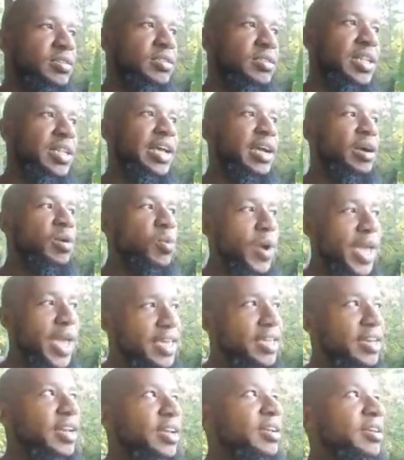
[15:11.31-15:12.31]
It's like
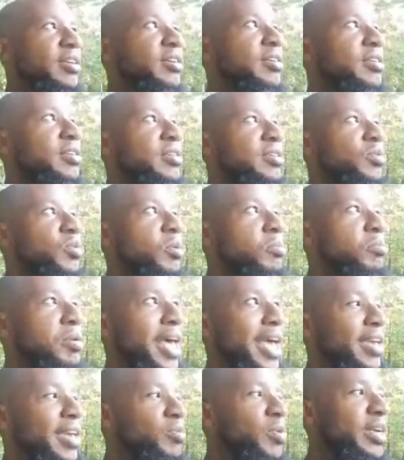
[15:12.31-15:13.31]
awakening. When
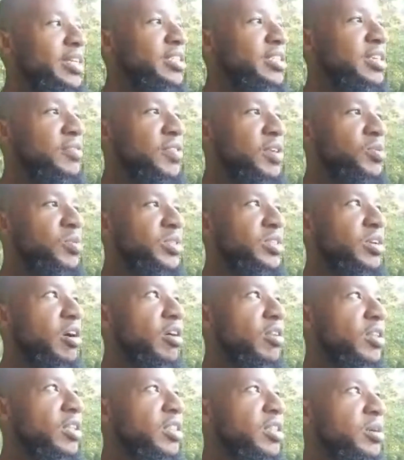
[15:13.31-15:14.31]
black and white TV was
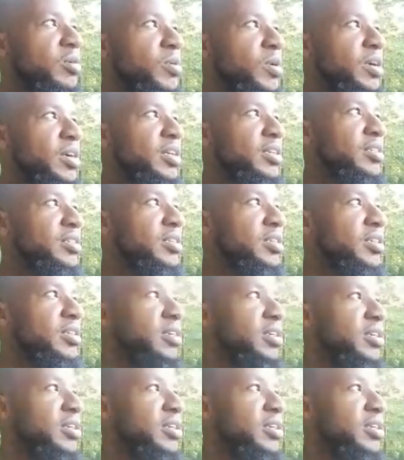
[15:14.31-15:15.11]
all that there was.